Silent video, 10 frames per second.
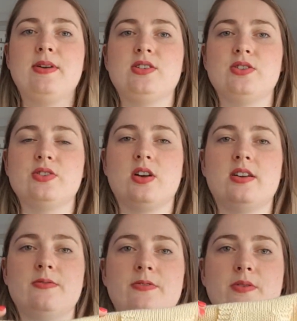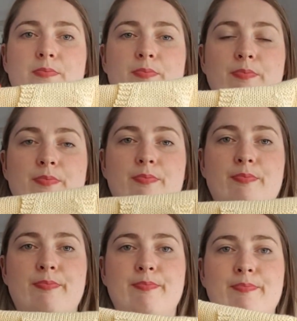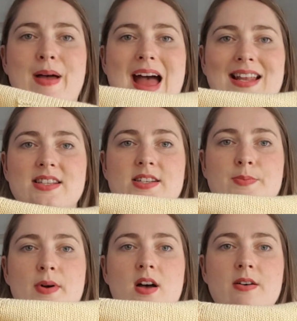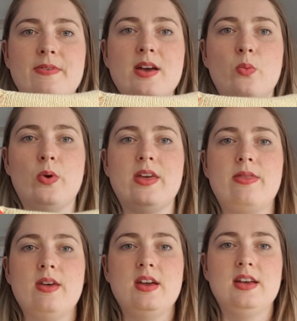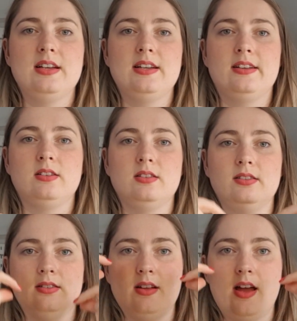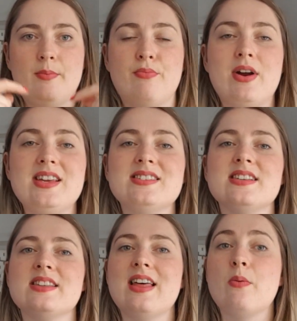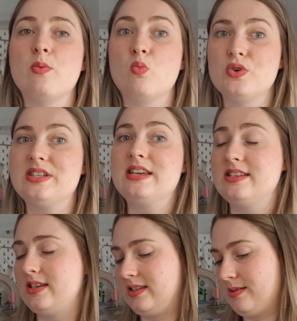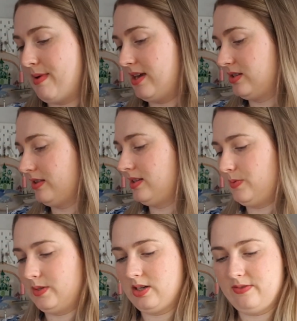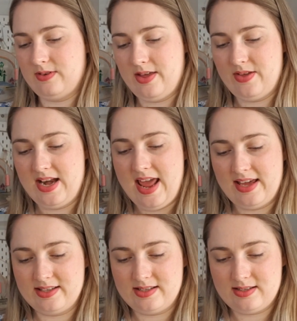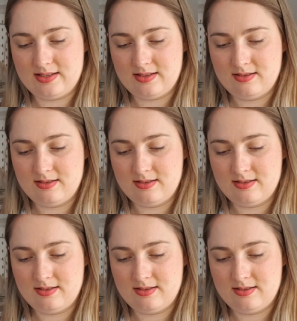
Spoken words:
It's just kind of the pants part of it with little braces, and that one was easier to make. So this was kind of like the next.